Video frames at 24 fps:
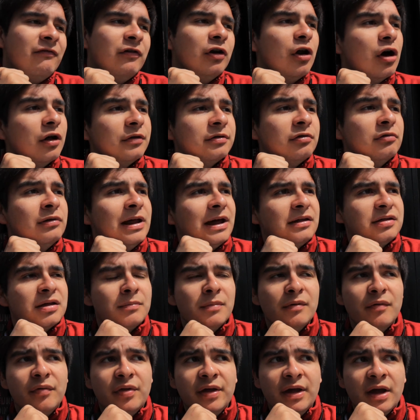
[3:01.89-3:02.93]
even also like
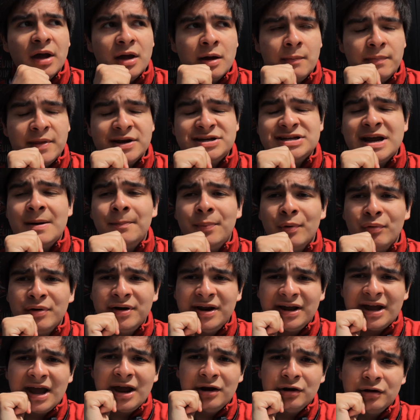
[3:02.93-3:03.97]
some of the tempo
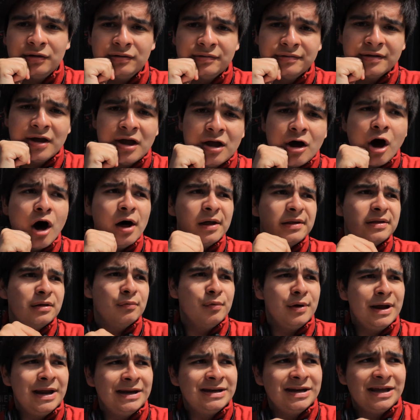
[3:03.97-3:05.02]
indicators
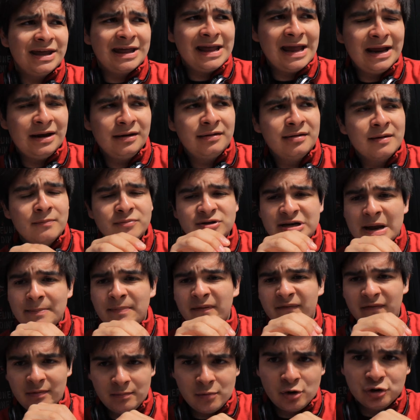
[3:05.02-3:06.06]
also indicate some
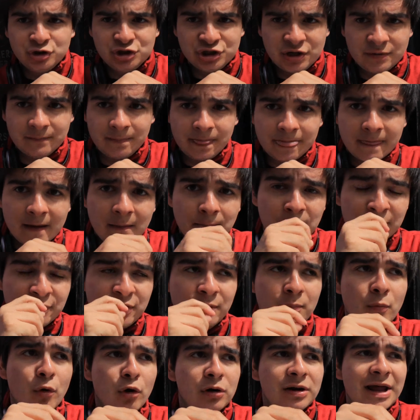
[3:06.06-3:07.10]
type of emotion, but
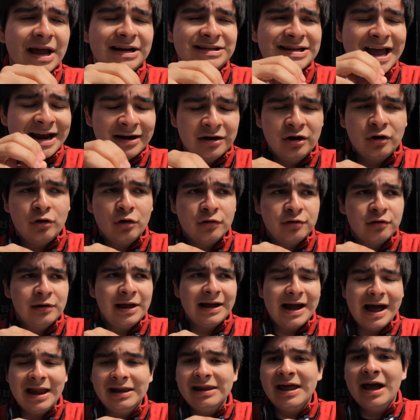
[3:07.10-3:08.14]
they're more like technical. So
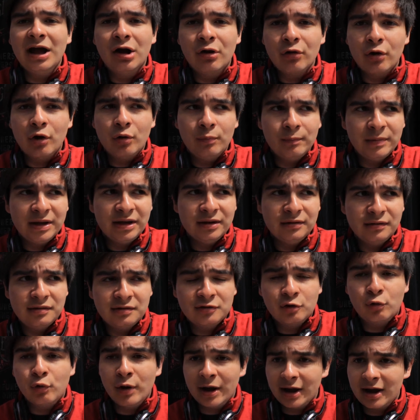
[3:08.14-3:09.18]
like allegro
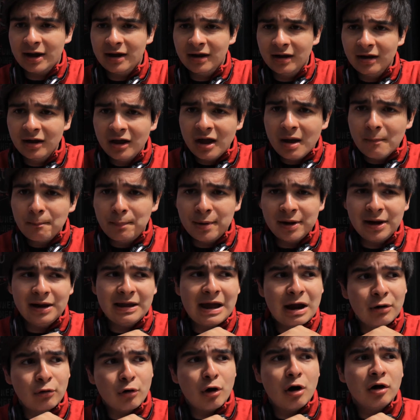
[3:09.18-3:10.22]
means quick, but
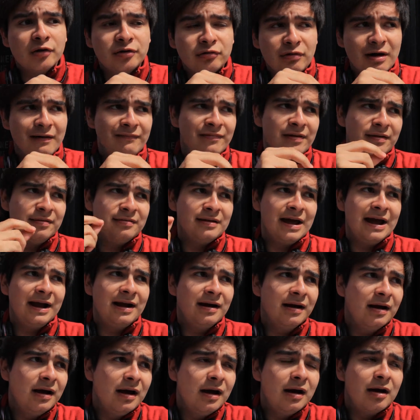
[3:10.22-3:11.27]
allegro also has this
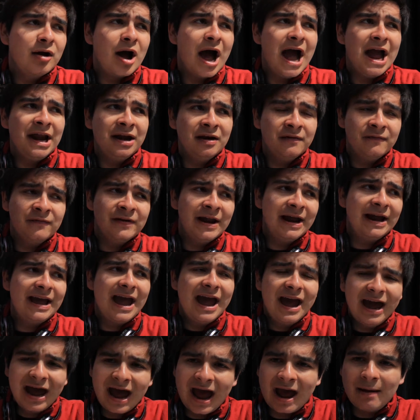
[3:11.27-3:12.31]
like kind of
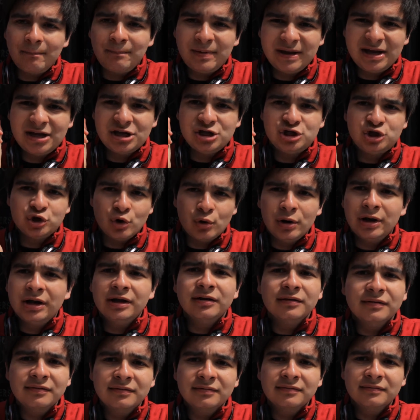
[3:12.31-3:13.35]
like happy,
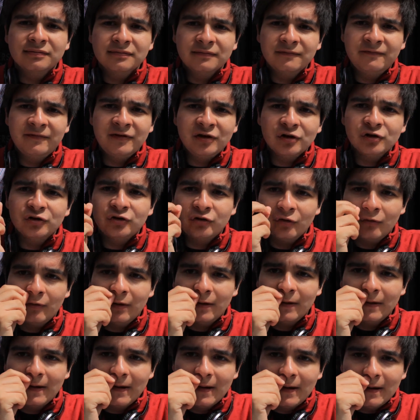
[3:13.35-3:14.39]
joyous feel
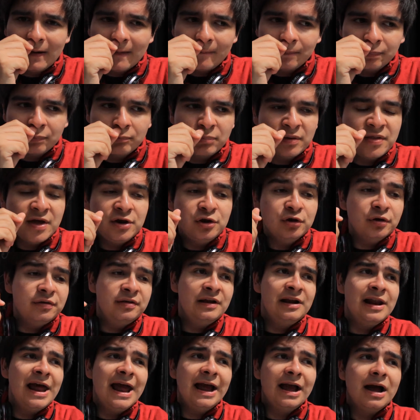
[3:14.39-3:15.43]
to it. But then you'll
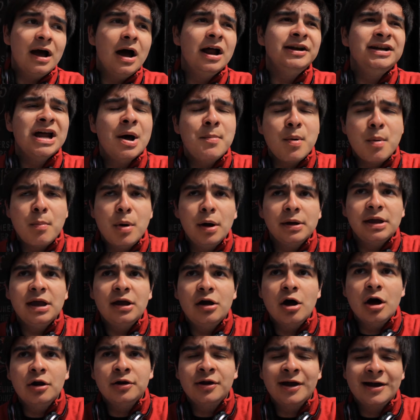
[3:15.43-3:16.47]
see like a tempo
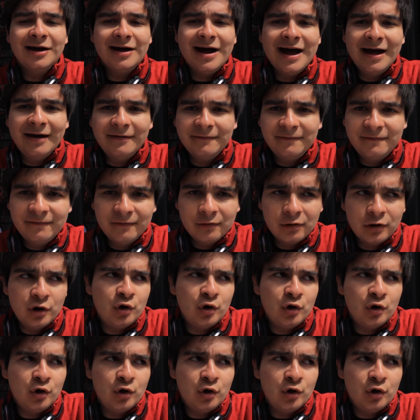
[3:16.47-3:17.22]
marking called grave,